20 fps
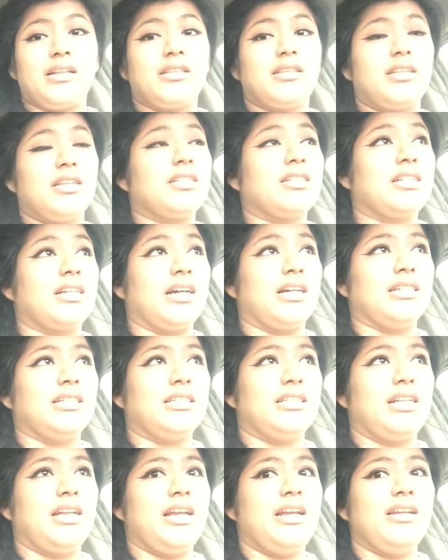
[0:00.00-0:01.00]

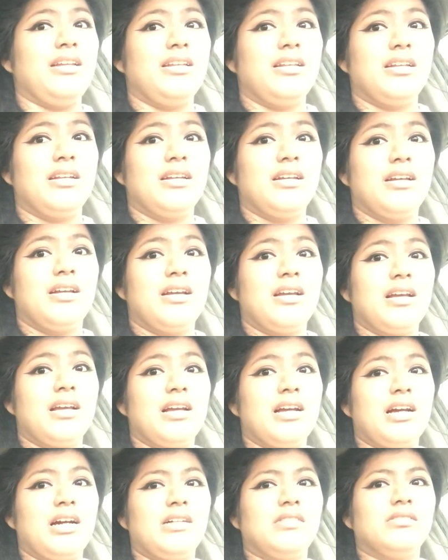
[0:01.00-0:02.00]
disgusting,
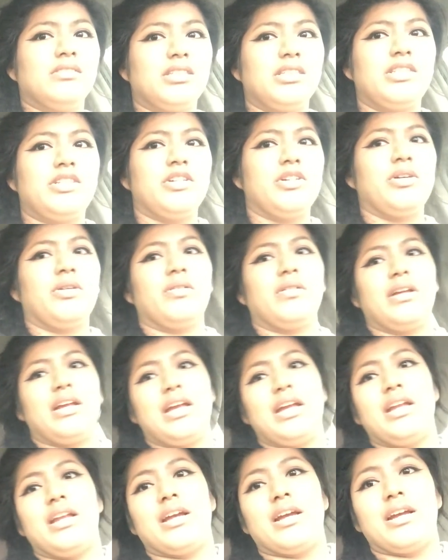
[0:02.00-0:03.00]
I'll still
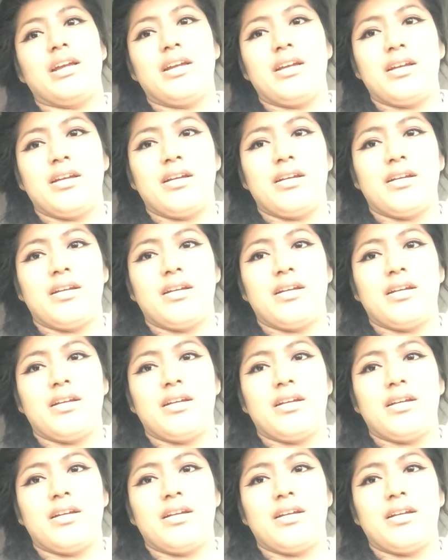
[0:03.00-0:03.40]
eat it.